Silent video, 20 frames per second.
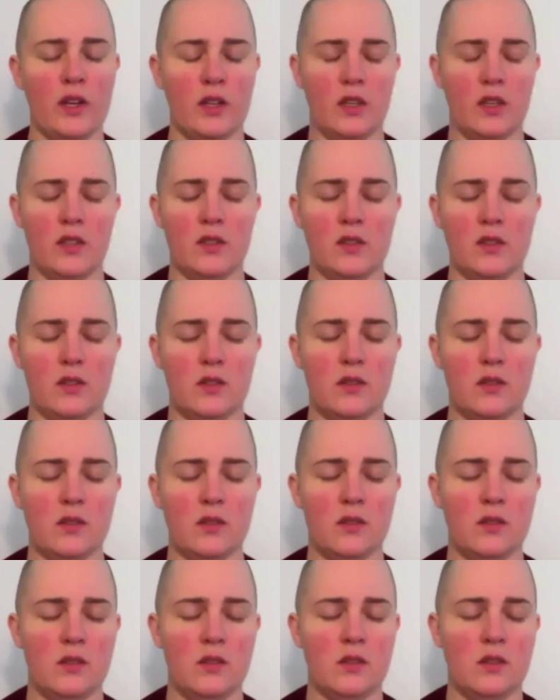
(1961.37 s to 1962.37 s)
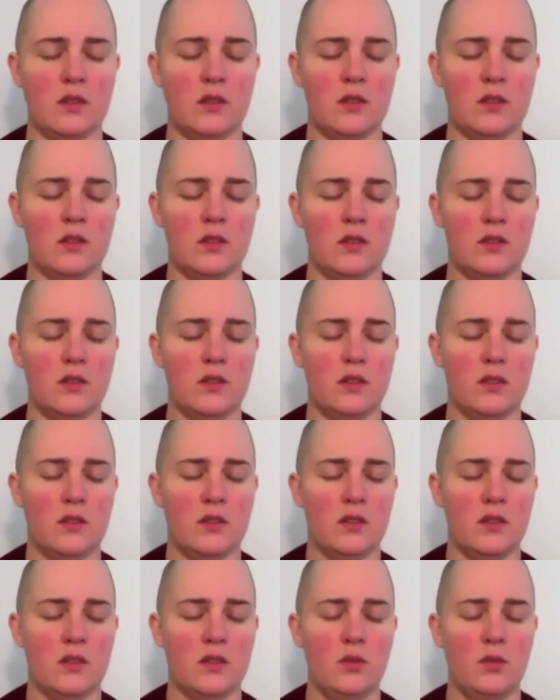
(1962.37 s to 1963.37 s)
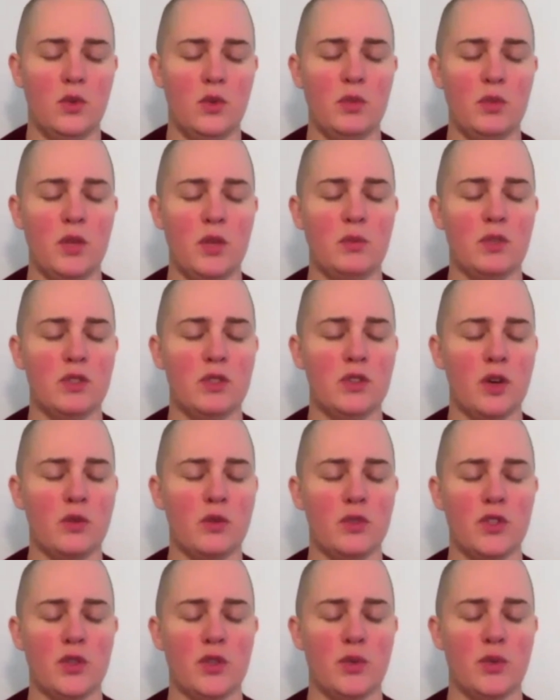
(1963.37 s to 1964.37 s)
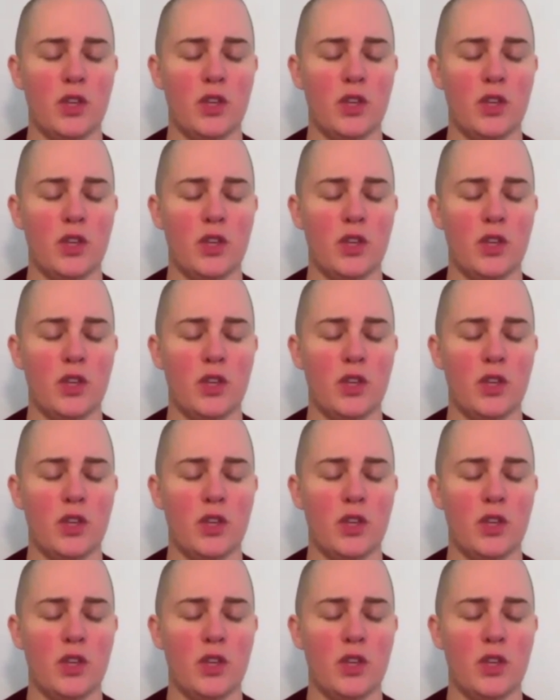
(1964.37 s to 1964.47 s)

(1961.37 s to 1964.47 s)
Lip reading: is when people don't do what you